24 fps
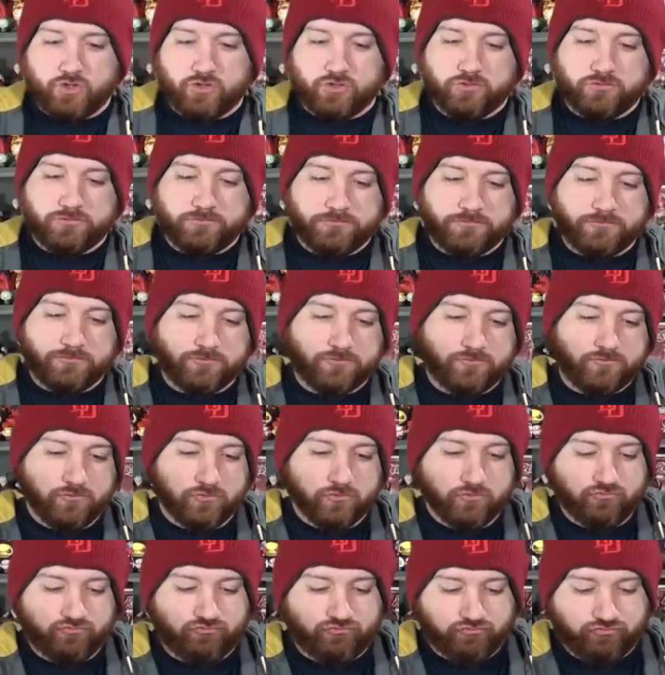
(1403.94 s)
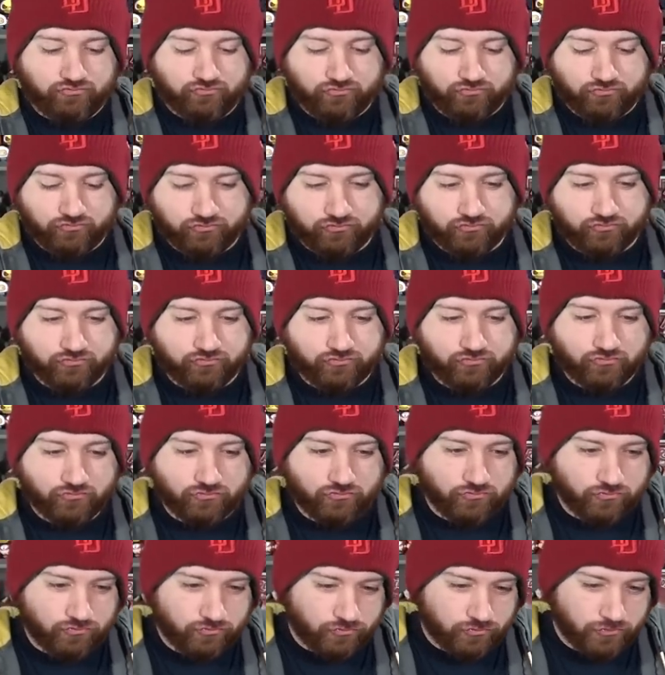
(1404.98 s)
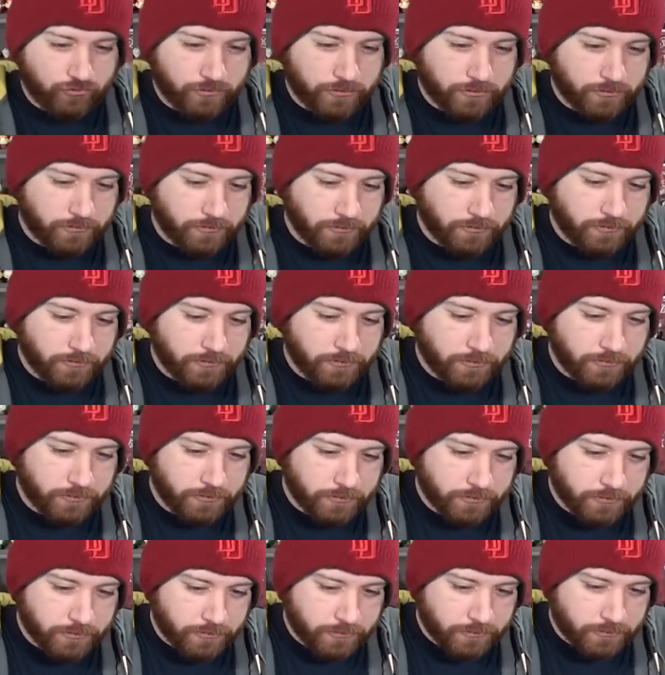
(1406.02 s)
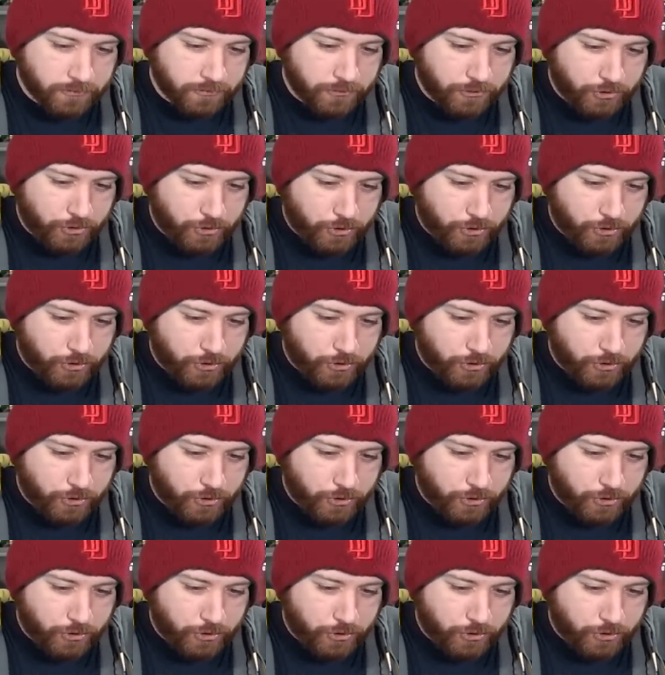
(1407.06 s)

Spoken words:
[no speech]